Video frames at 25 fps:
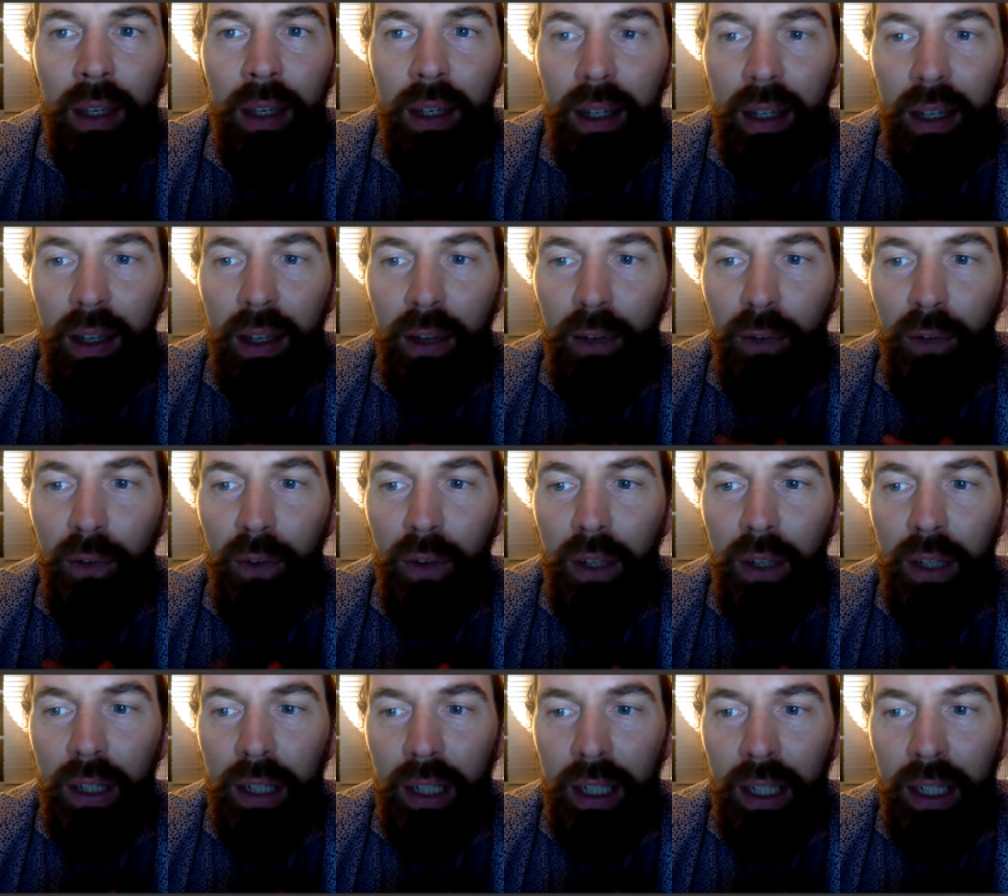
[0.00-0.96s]
if
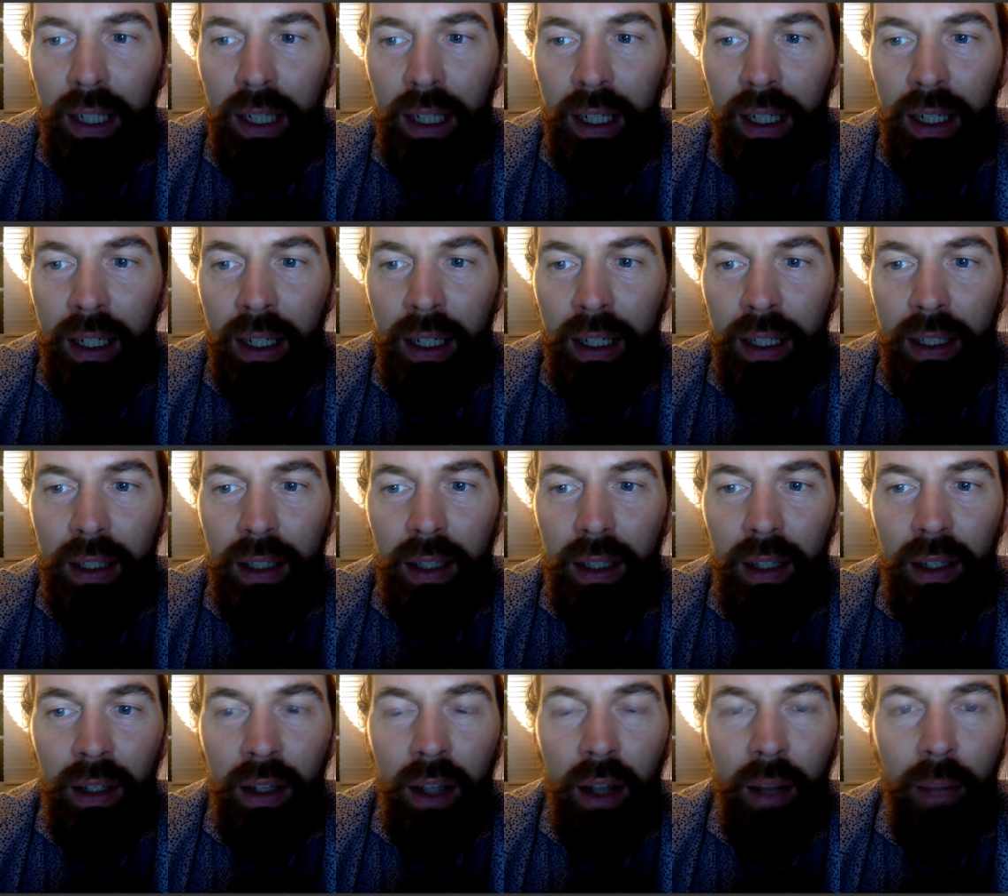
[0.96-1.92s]
he is
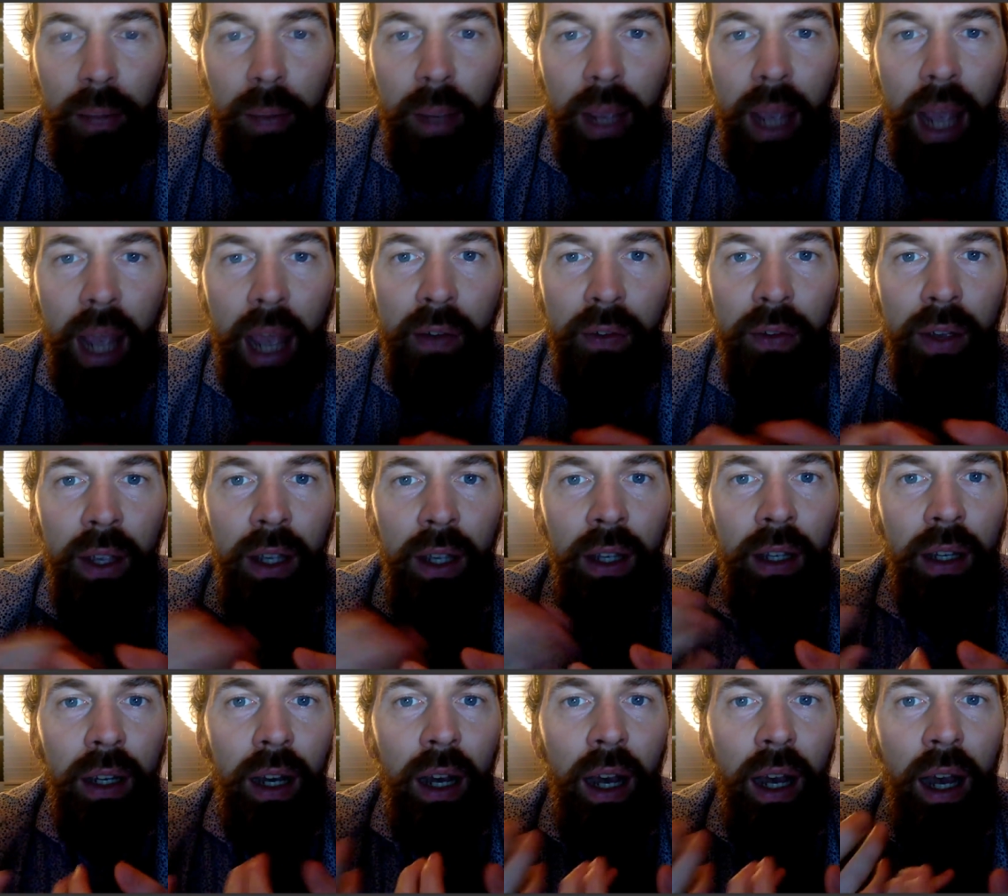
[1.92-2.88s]
not
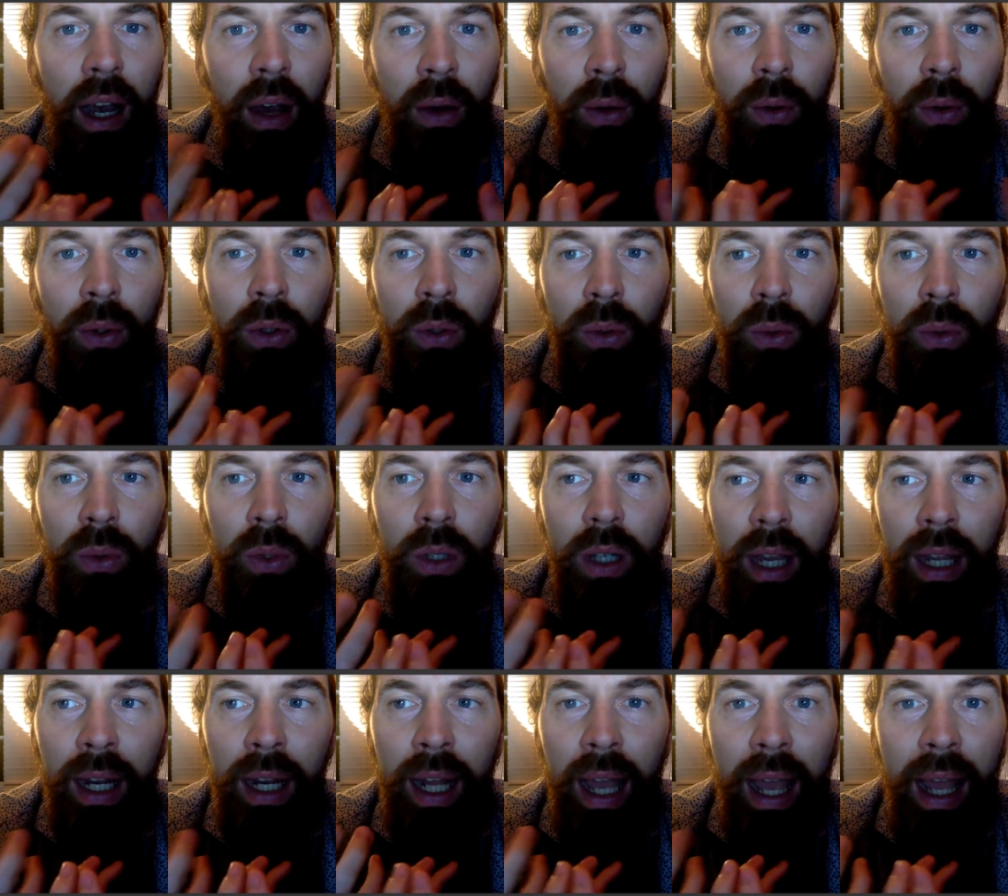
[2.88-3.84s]
behaving how you
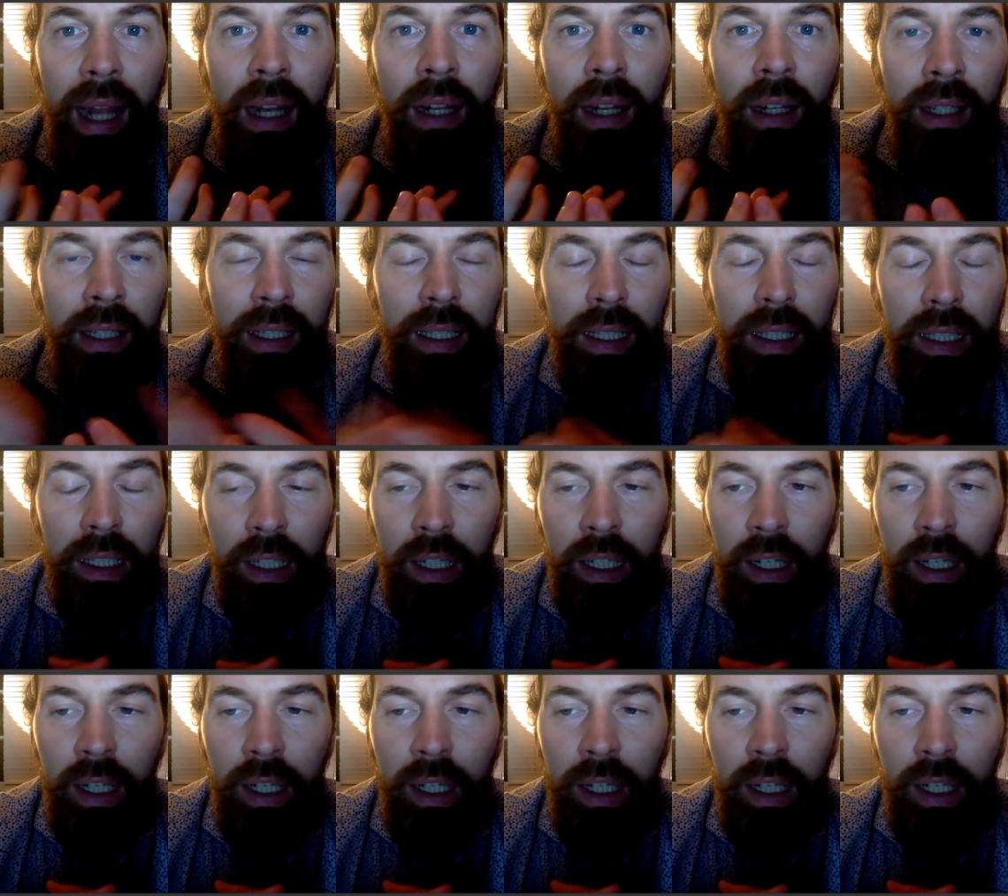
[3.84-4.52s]
can handle it.